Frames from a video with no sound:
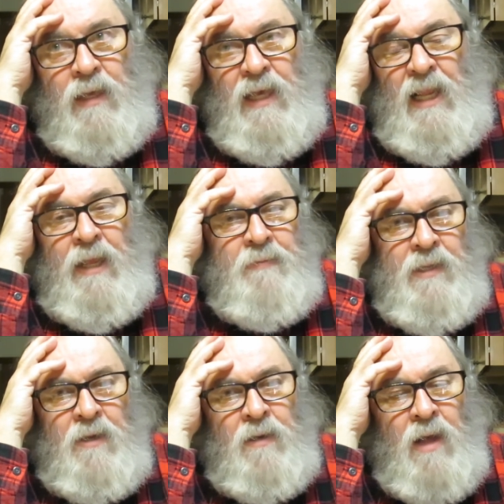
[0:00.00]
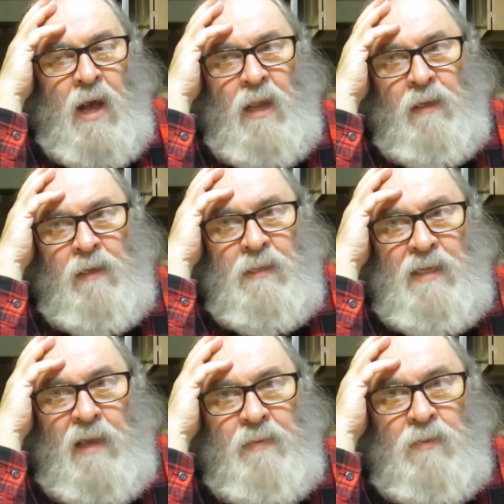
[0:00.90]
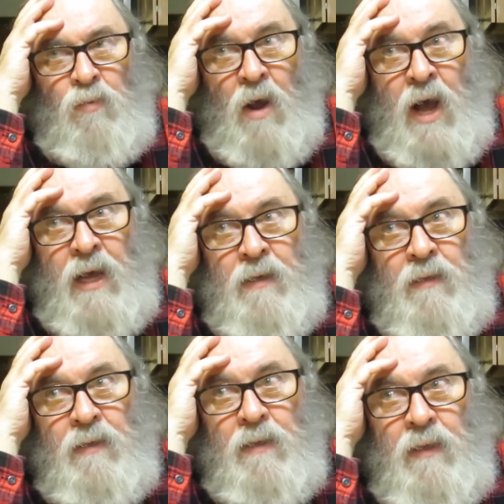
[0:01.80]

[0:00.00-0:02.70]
He lives here in Holland. His name is Ron.